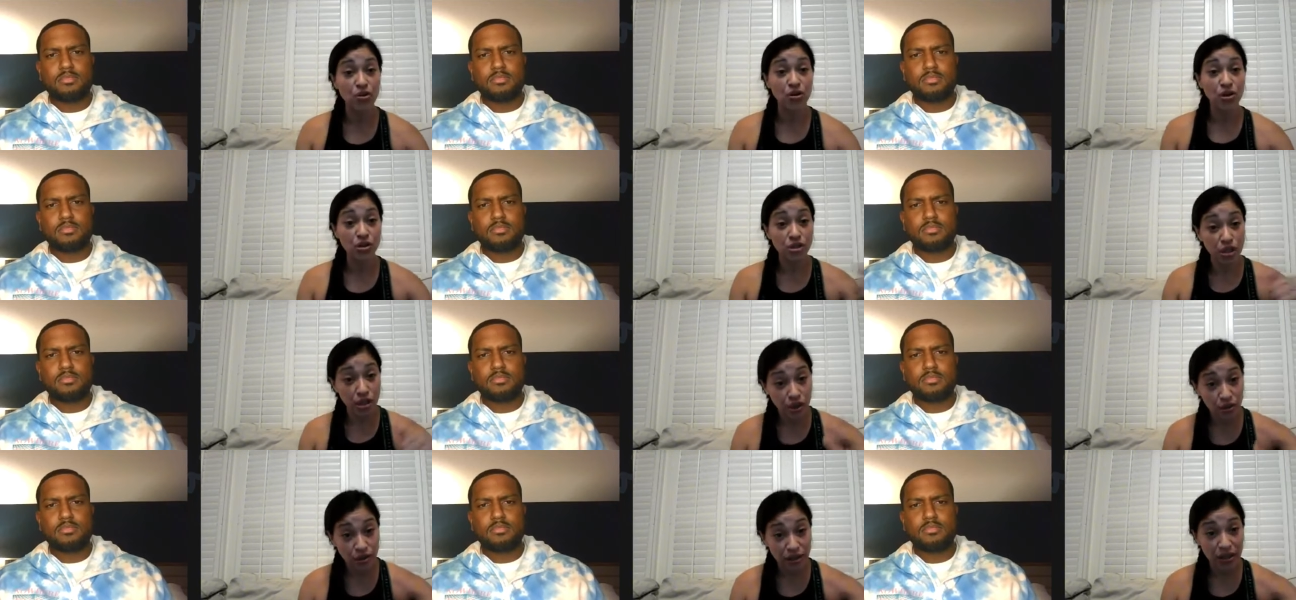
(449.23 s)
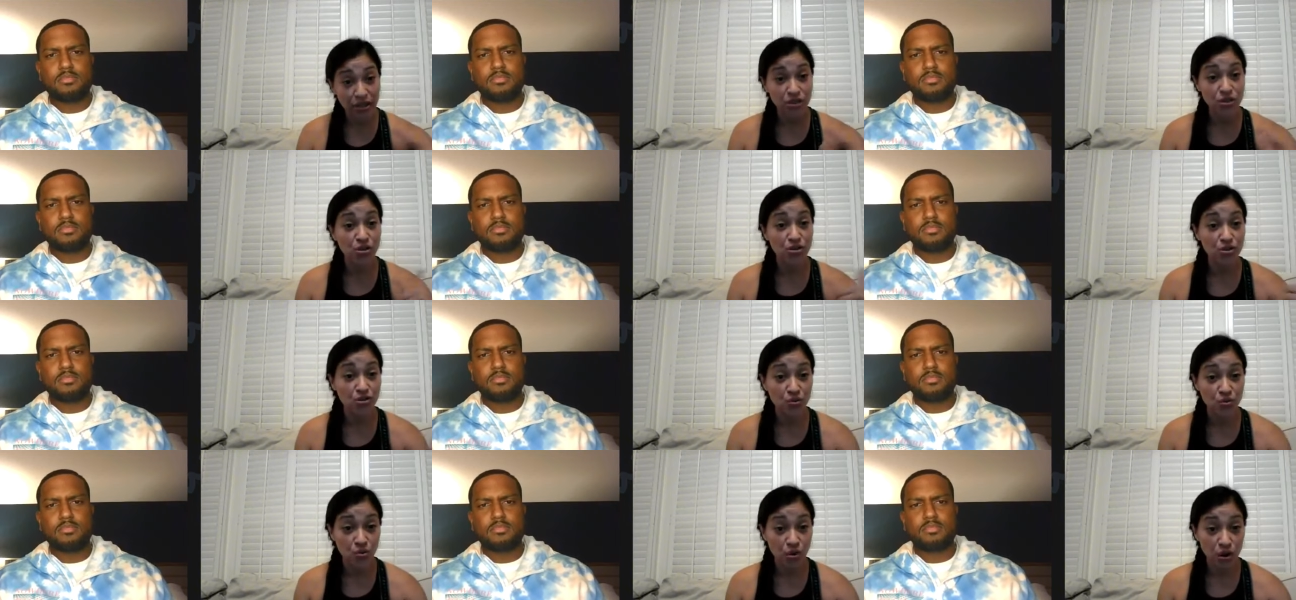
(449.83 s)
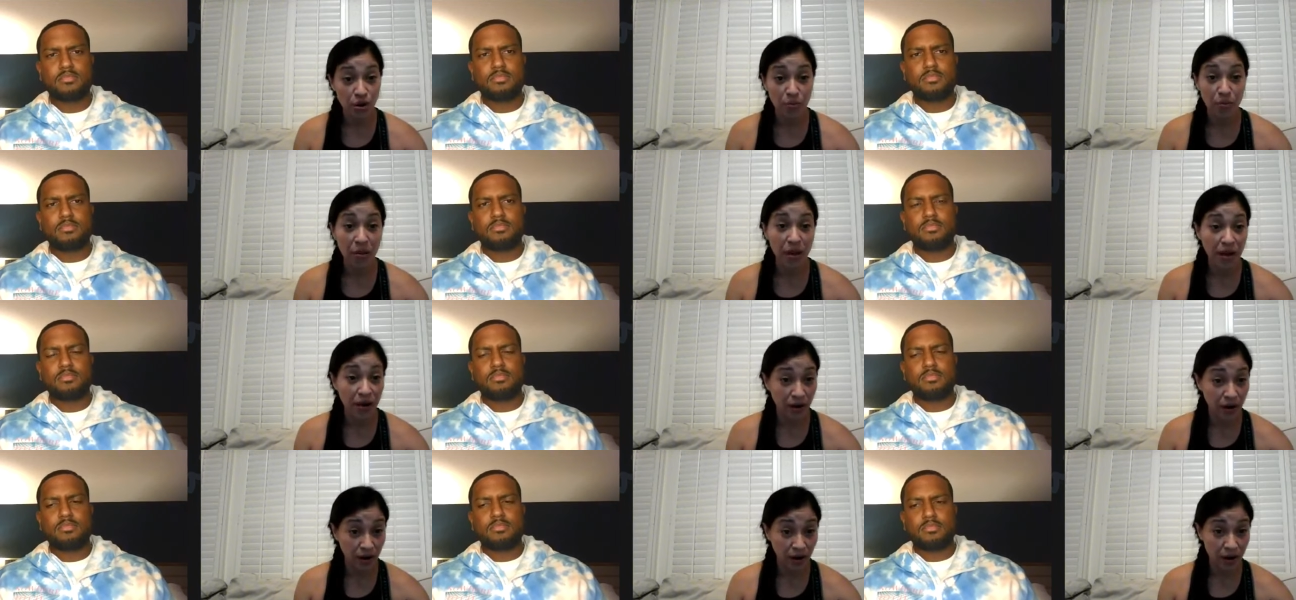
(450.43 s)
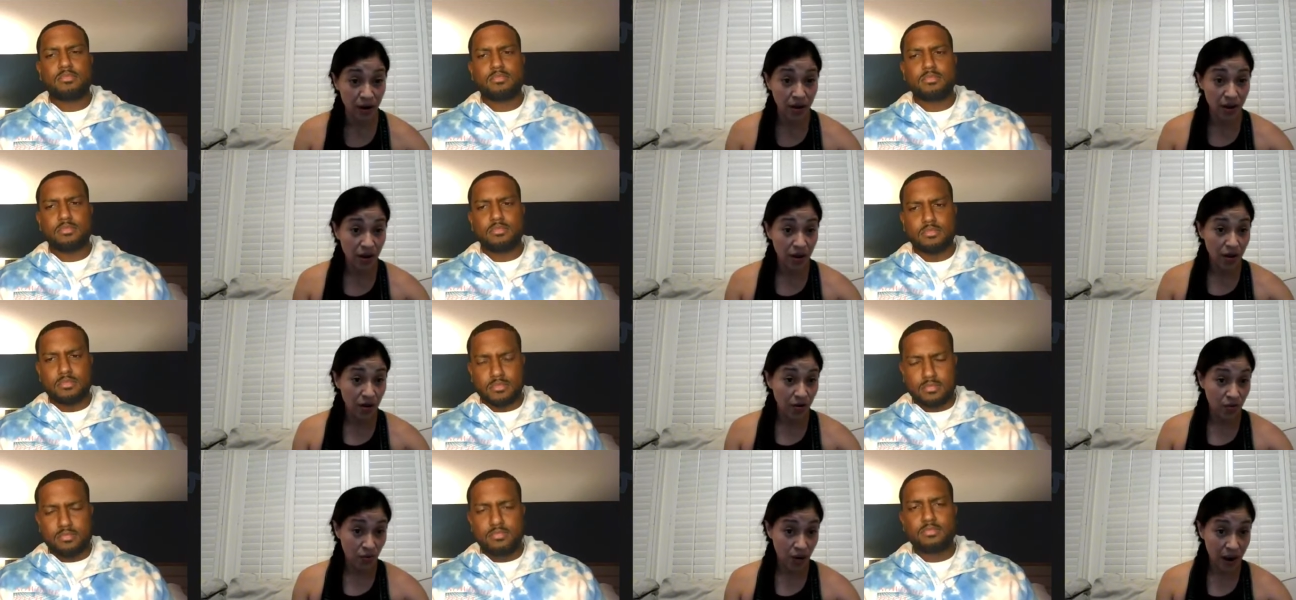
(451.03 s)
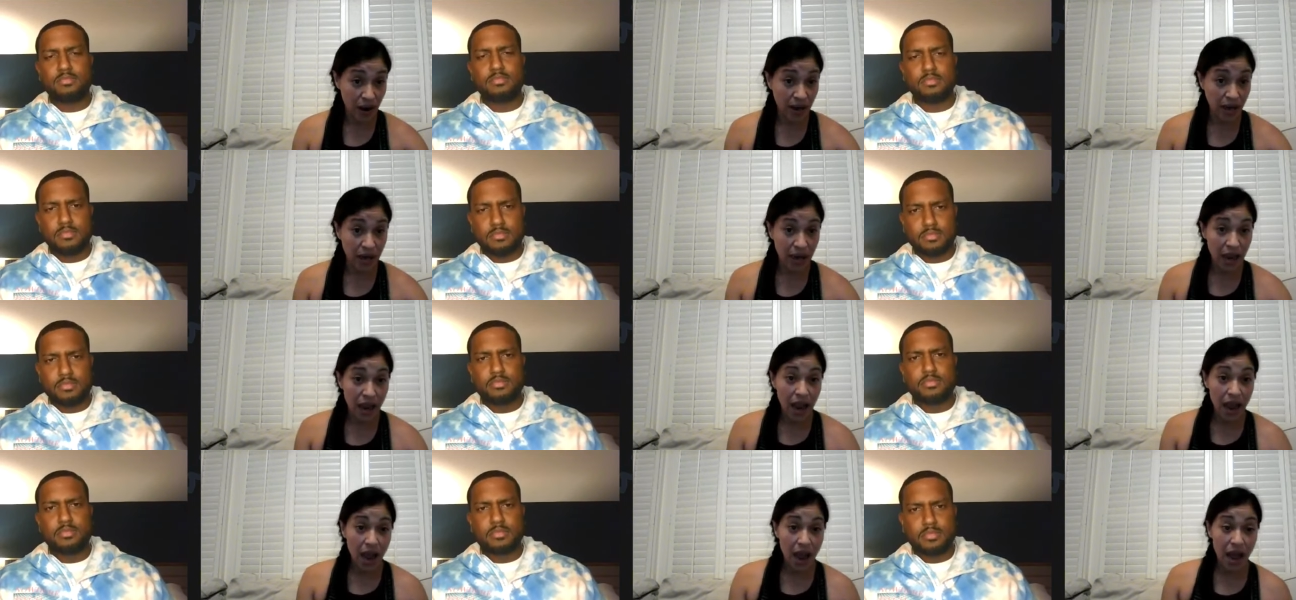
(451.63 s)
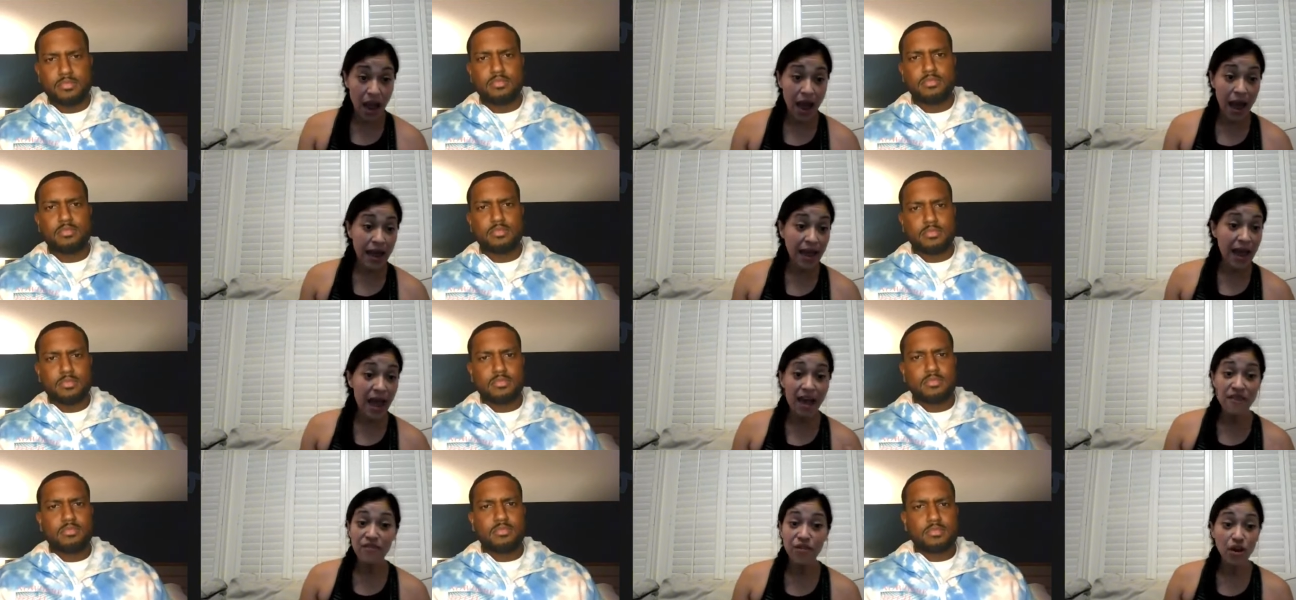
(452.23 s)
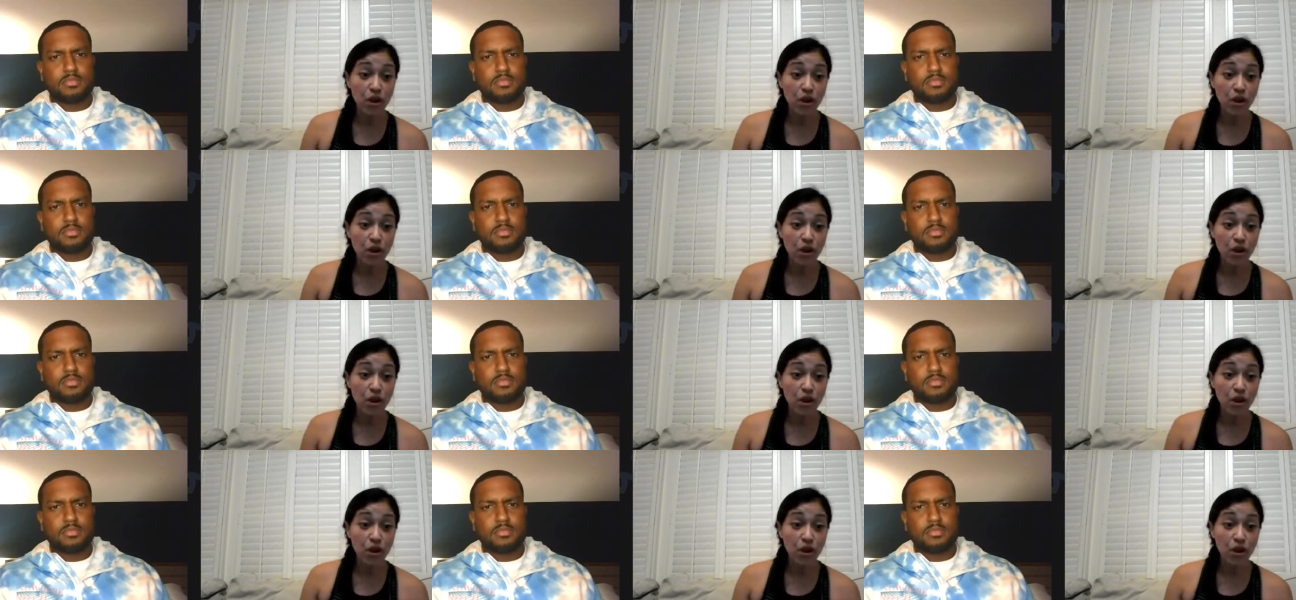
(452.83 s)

Speaker 1: your articulations to work better, right? I have